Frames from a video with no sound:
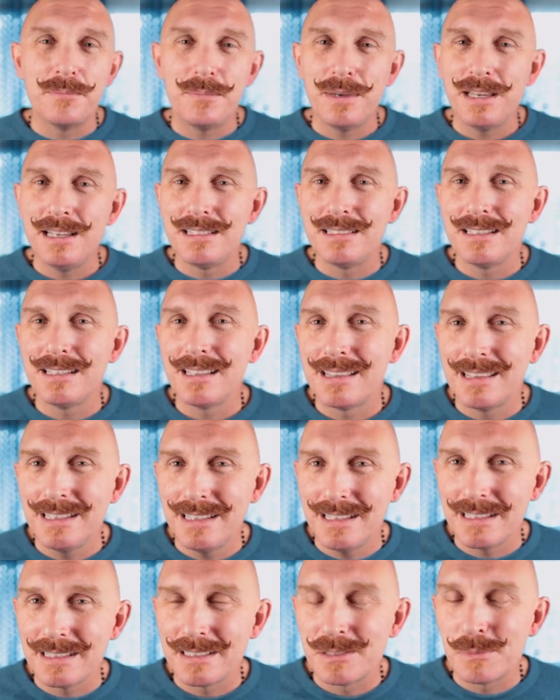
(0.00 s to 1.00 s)
amazing
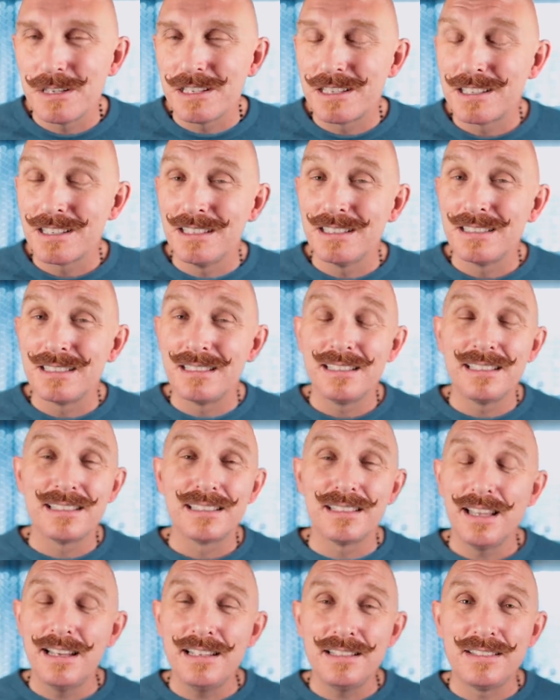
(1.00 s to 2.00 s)
things, because
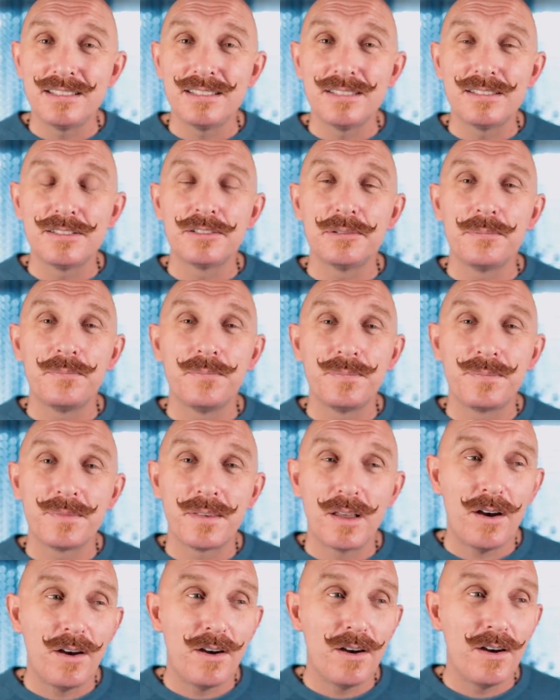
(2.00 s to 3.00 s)
these lenses
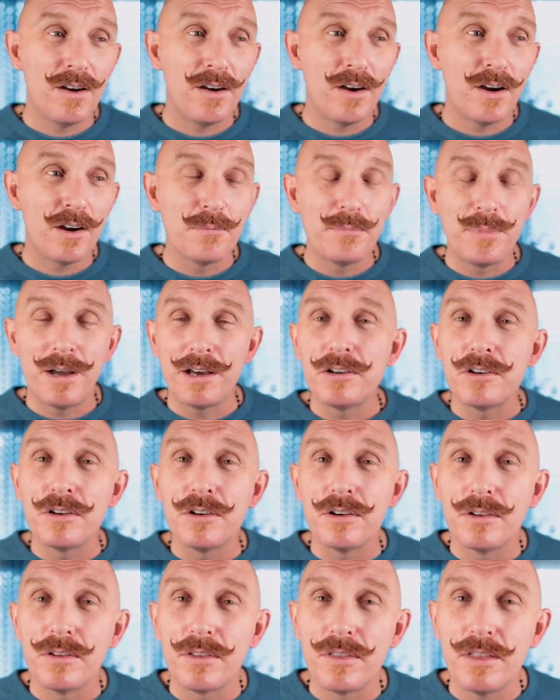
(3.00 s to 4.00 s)
Uh, are
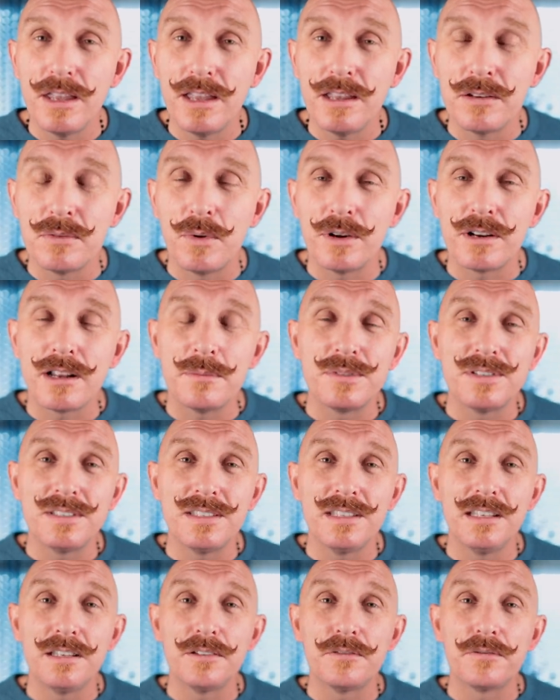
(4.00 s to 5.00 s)
better than what I'm
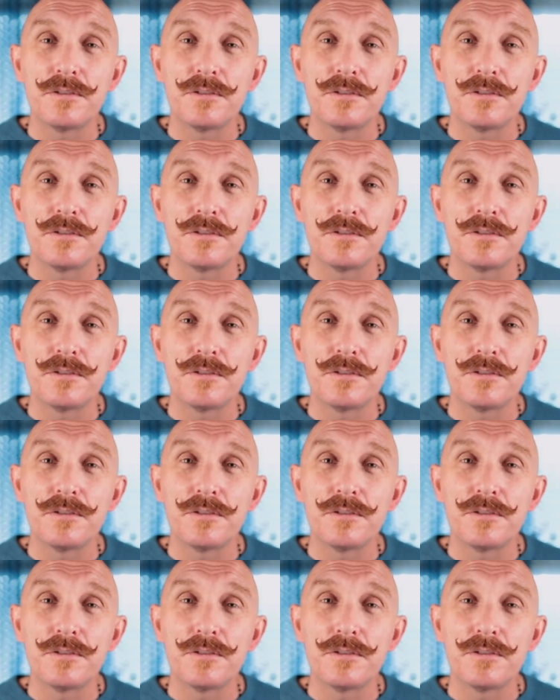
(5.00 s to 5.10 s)
seeing